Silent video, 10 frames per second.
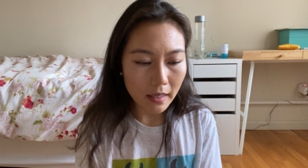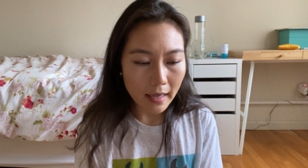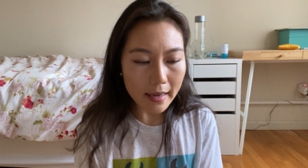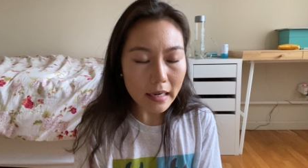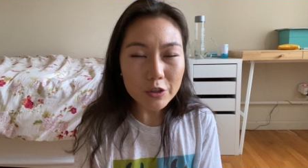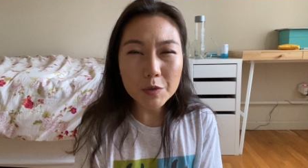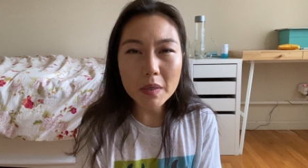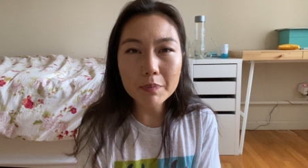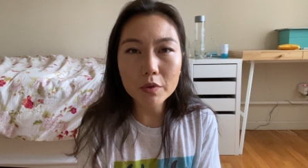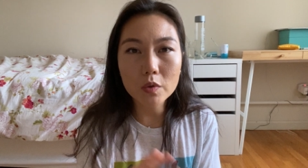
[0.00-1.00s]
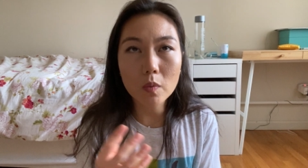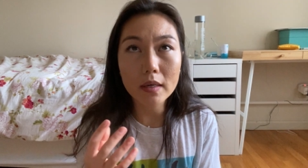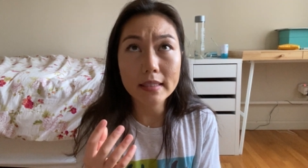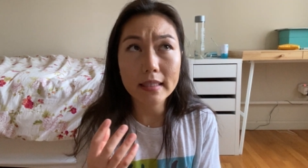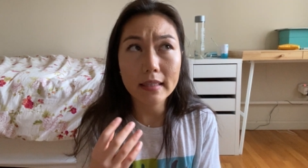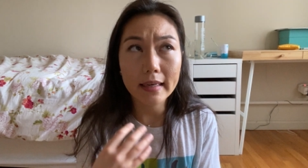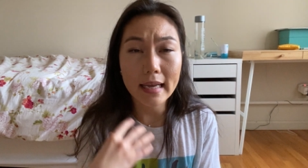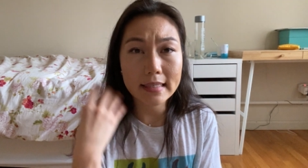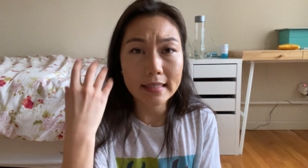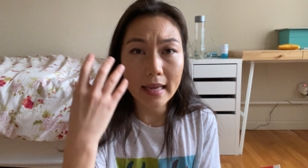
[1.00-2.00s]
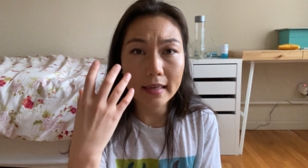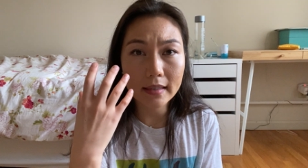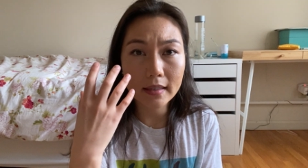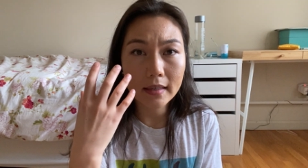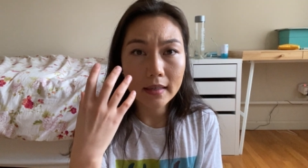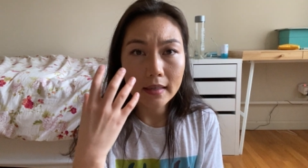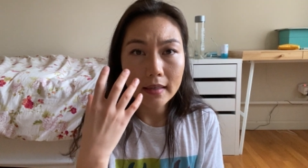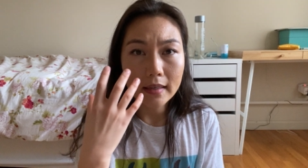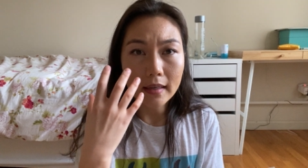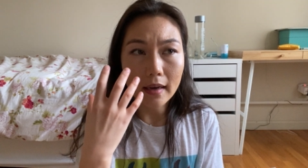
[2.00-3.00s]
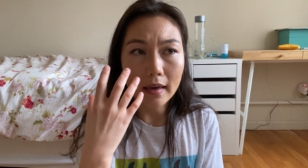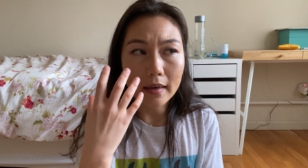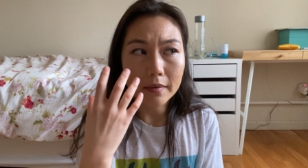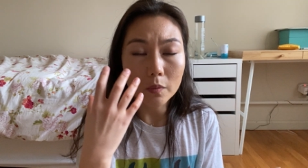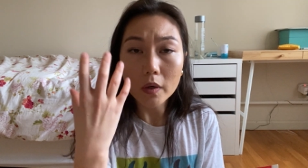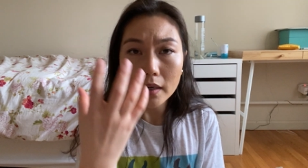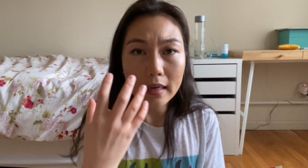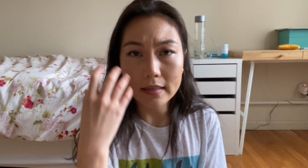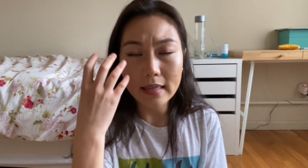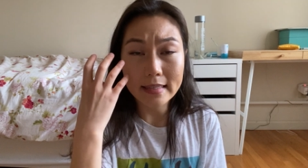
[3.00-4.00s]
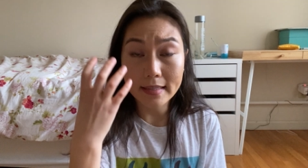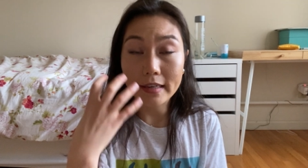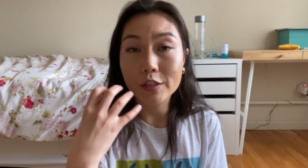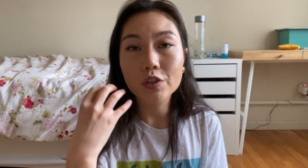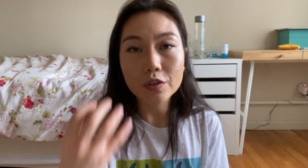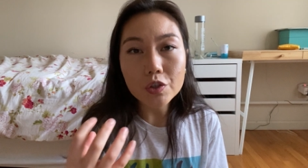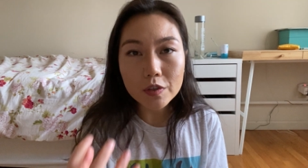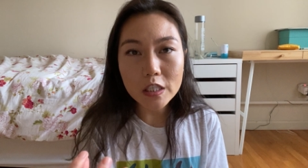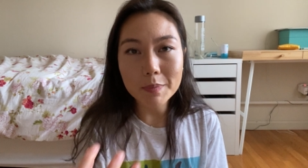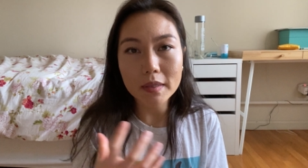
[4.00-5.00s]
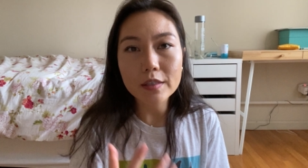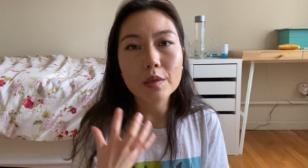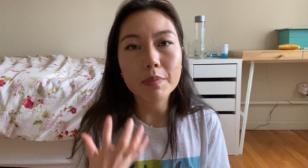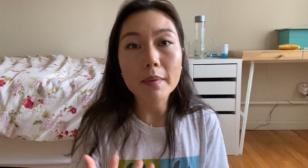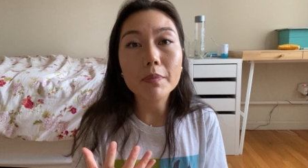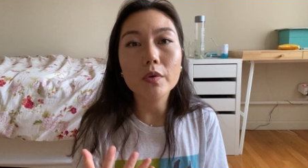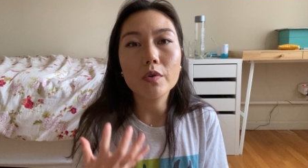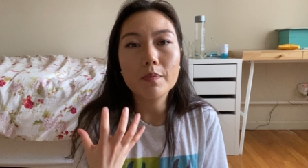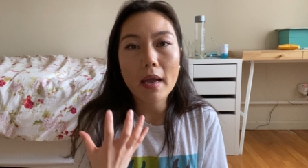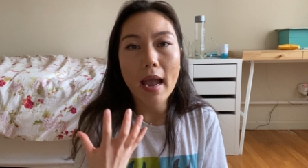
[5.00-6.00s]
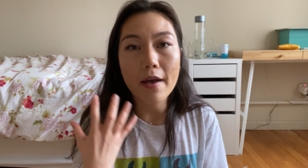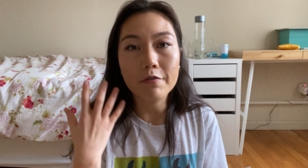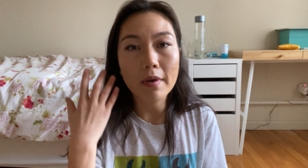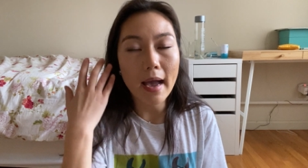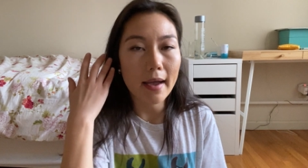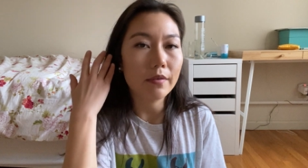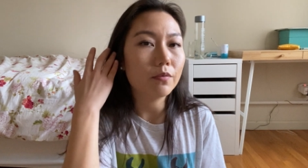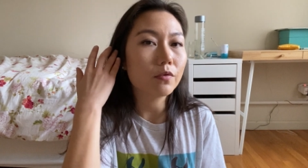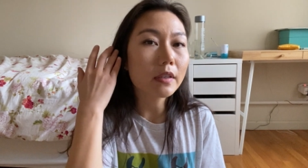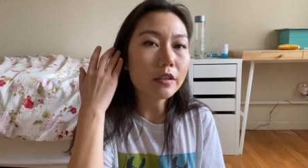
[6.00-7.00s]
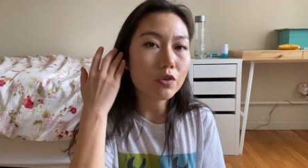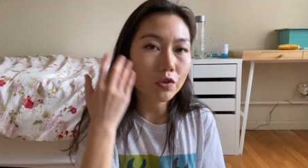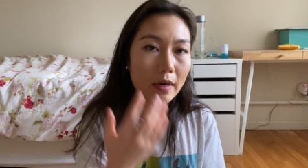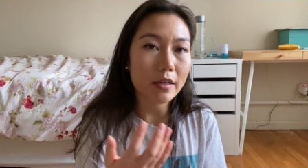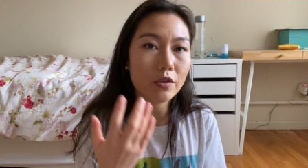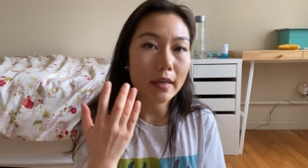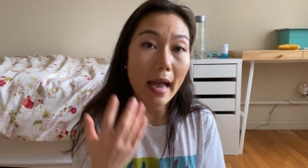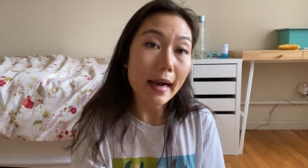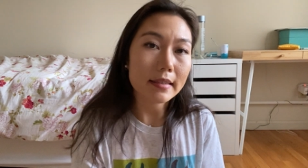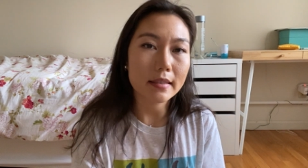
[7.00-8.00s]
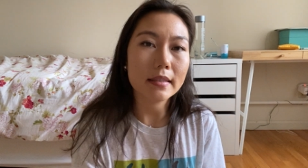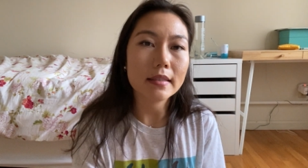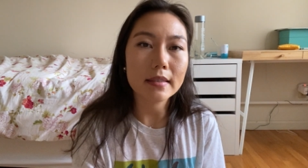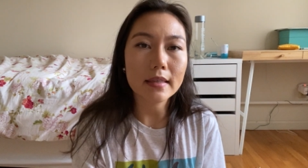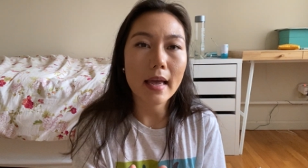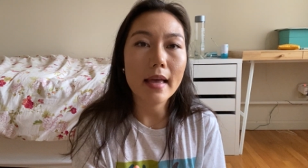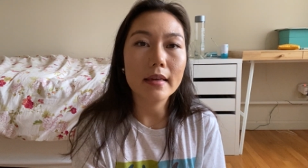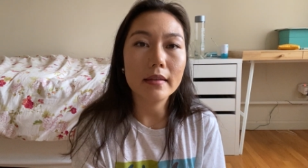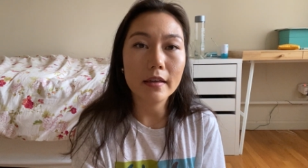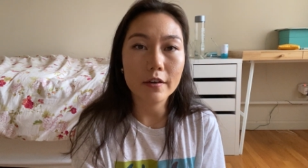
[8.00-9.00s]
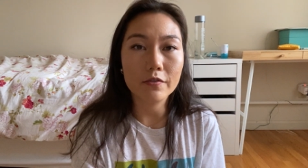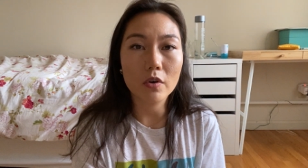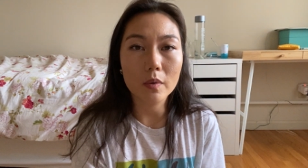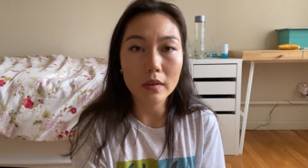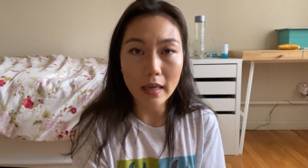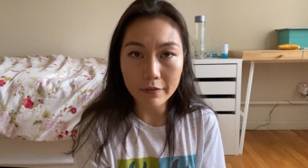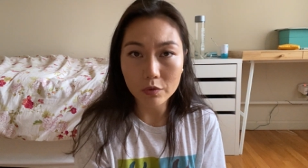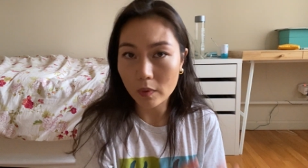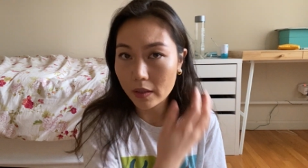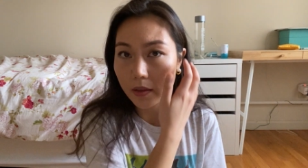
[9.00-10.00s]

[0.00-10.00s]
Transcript: And not just people who wanted like aesthetic surgeries, but these are people who may have had really tragic accidents and therefore were left with